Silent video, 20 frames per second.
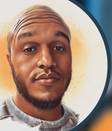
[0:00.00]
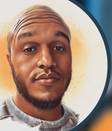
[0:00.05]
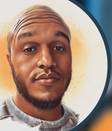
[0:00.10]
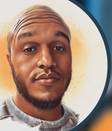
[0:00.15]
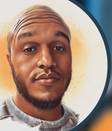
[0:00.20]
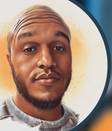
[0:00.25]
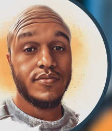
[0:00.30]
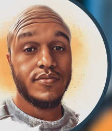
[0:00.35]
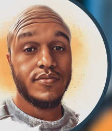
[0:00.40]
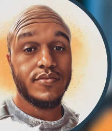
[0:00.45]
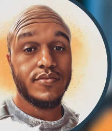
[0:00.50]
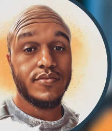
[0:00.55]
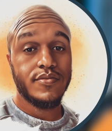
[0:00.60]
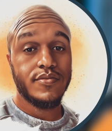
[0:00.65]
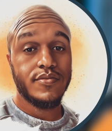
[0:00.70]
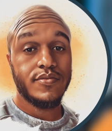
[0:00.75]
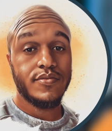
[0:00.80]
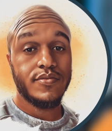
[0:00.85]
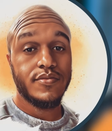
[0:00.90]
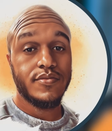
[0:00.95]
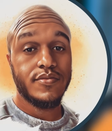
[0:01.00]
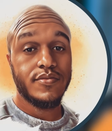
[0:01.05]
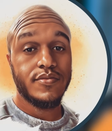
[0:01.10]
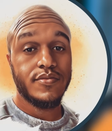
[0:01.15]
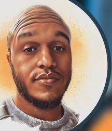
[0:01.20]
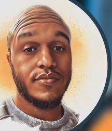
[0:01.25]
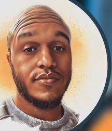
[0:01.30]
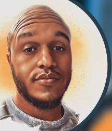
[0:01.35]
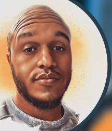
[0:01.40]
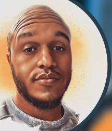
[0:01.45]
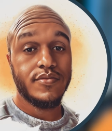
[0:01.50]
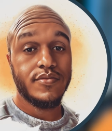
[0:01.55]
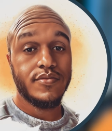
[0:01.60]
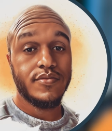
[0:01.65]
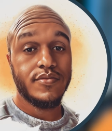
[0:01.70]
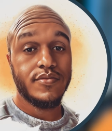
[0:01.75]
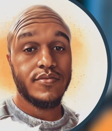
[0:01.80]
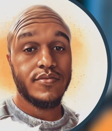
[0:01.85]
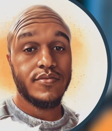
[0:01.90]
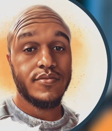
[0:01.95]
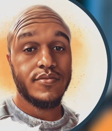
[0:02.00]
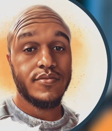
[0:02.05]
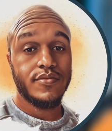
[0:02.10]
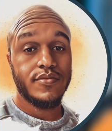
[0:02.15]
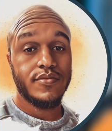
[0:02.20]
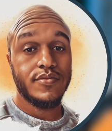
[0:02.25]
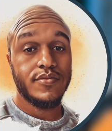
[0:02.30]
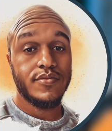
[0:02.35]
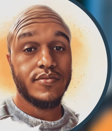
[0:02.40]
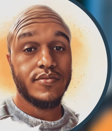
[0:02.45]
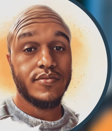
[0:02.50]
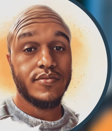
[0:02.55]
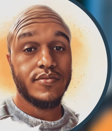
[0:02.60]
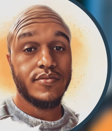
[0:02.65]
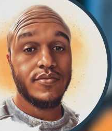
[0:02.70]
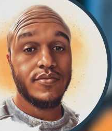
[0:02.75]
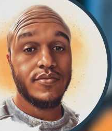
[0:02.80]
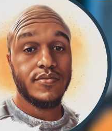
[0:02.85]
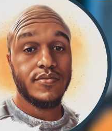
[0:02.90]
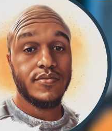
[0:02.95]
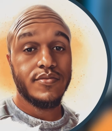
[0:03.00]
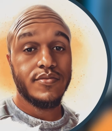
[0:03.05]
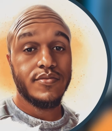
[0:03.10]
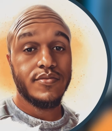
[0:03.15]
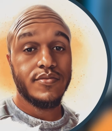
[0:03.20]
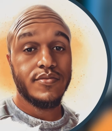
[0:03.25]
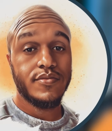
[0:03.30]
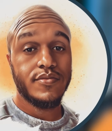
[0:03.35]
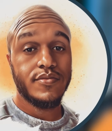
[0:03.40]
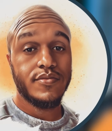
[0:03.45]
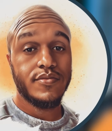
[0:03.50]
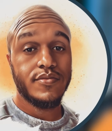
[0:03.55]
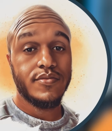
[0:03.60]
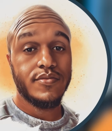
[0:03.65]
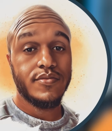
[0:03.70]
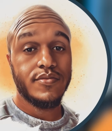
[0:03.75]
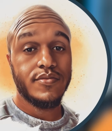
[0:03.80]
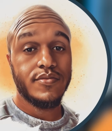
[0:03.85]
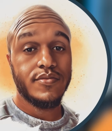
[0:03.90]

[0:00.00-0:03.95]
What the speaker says: The face doesn't move, so there is nothing to read.